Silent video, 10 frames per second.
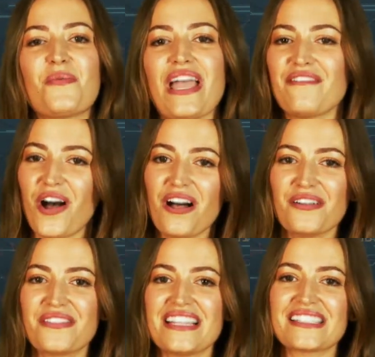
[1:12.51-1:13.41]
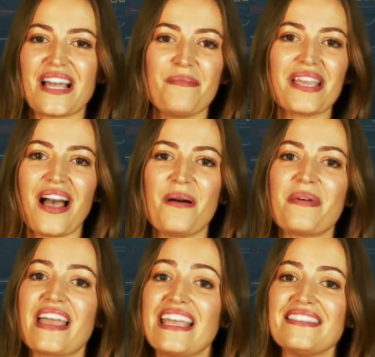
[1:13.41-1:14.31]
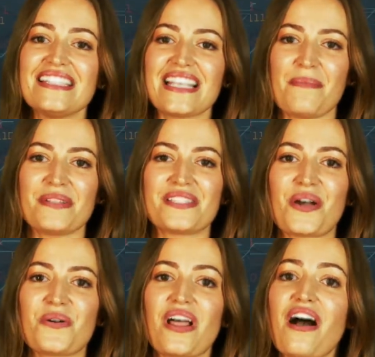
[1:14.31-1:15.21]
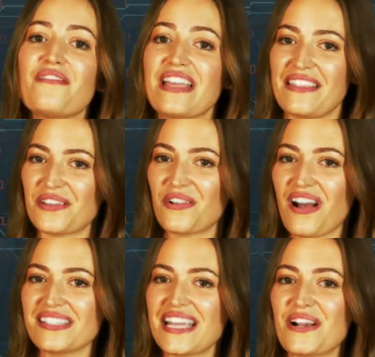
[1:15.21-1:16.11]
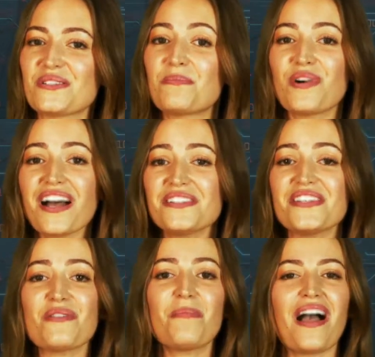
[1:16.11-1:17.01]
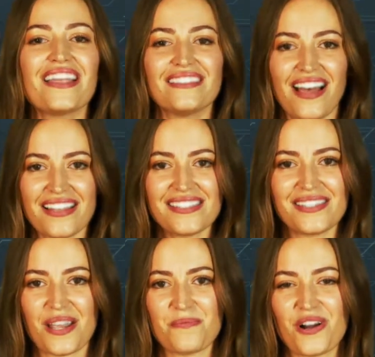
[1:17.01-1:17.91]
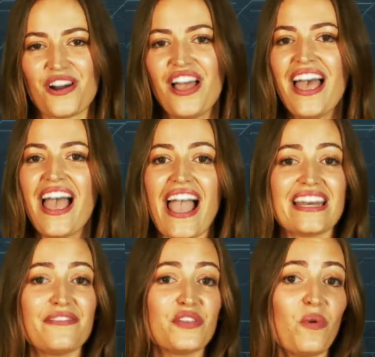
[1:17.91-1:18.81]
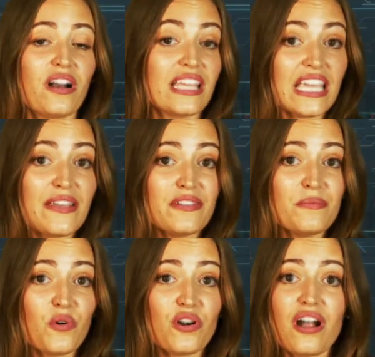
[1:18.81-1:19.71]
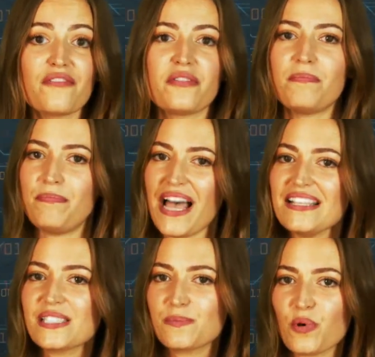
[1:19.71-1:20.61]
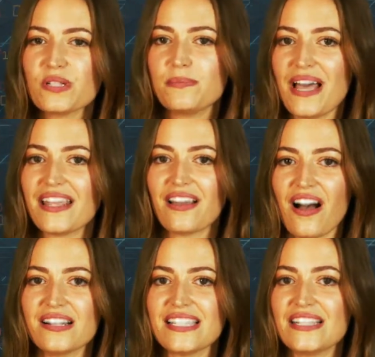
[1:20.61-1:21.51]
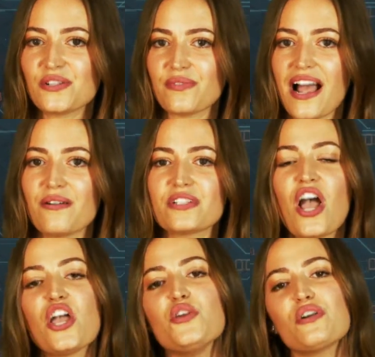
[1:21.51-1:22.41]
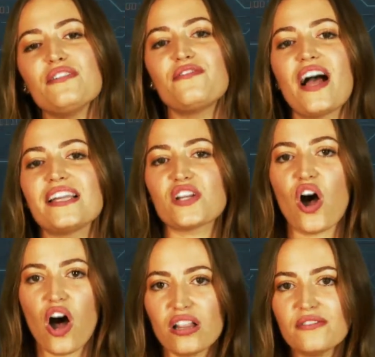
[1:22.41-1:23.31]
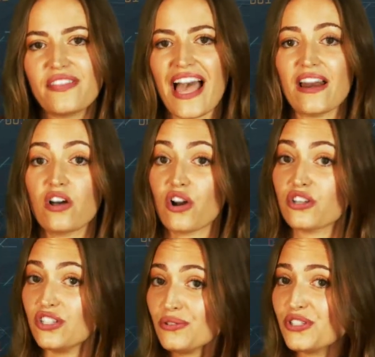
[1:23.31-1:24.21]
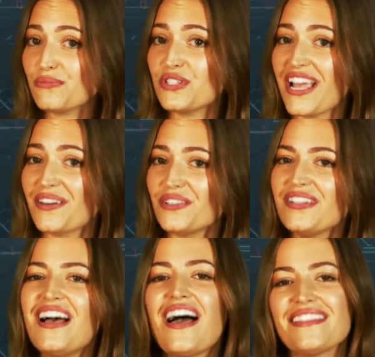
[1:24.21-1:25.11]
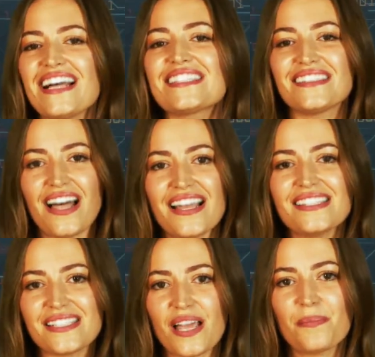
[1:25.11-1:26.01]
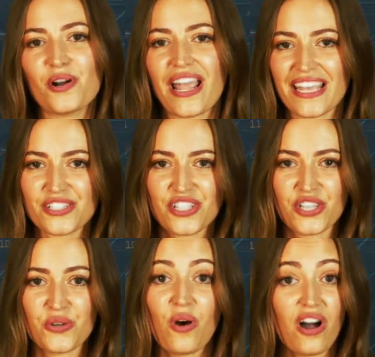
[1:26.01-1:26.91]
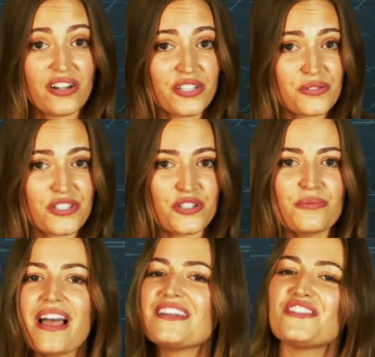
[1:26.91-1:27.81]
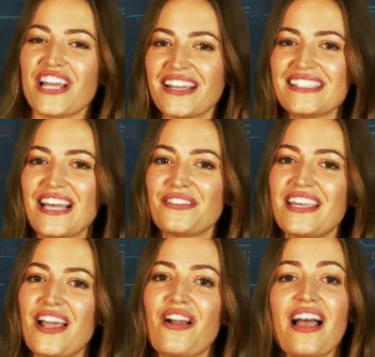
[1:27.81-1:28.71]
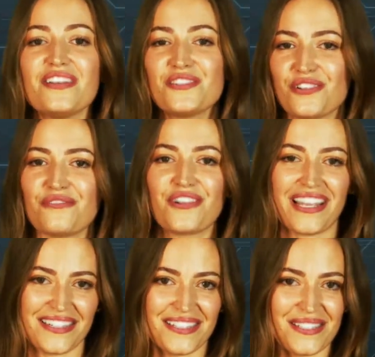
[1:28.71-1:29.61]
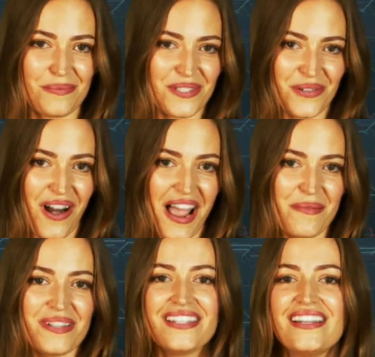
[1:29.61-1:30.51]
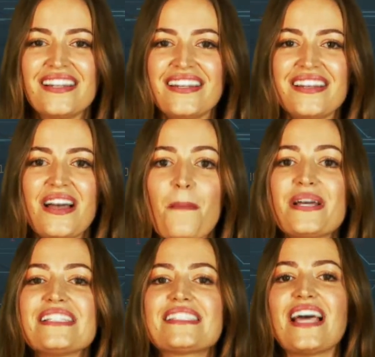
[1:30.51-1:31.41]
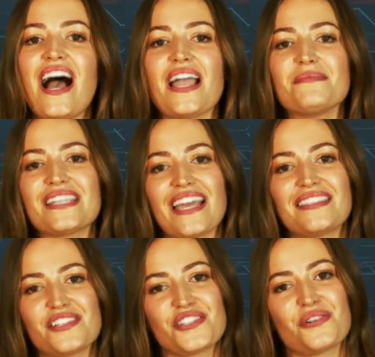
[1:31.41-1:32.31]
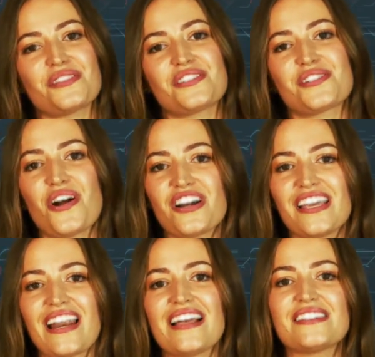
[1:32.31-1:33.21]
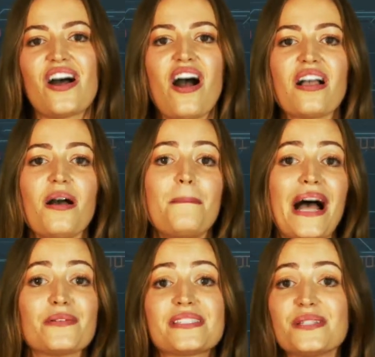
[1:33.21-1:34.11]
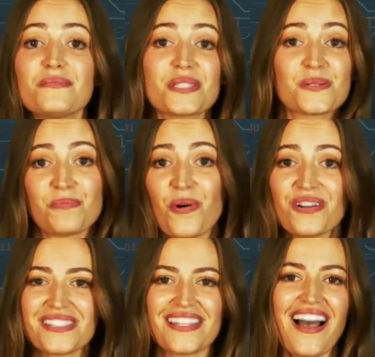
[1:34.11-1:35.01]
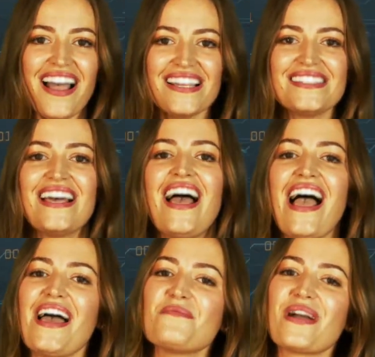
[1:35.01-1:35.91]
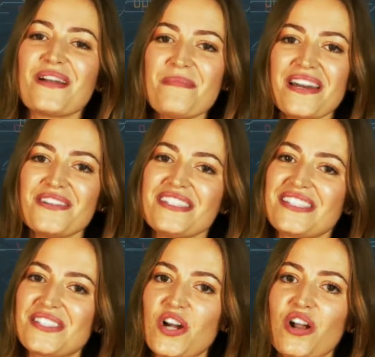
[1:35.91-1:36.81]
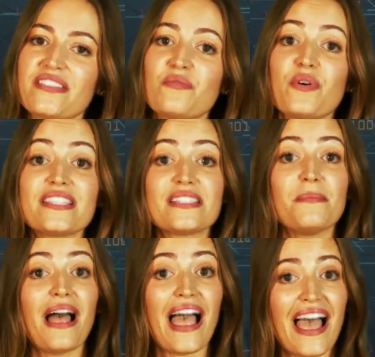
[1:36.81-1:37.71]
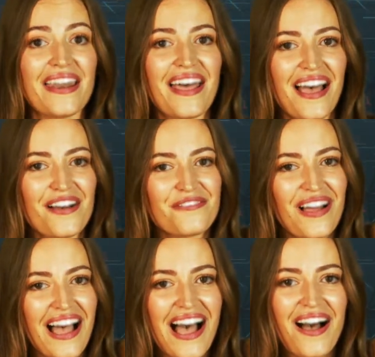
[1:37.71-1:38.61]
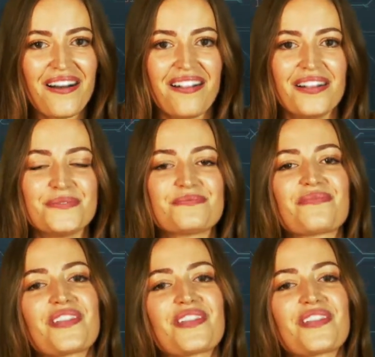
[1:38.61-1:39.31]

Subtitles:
We have all of this coming up in this episode of In The Crosshairs, brought to you by Line Sniper. And if you want even more of the best sports betting content around, you can find all of that on our YouTube channel. That's Line Sniper HQ on YouTube, and check us out there, and don't forget to subscribe. But it's time to get the show started and talk about some sports, guys. And where better to start than with some NFL?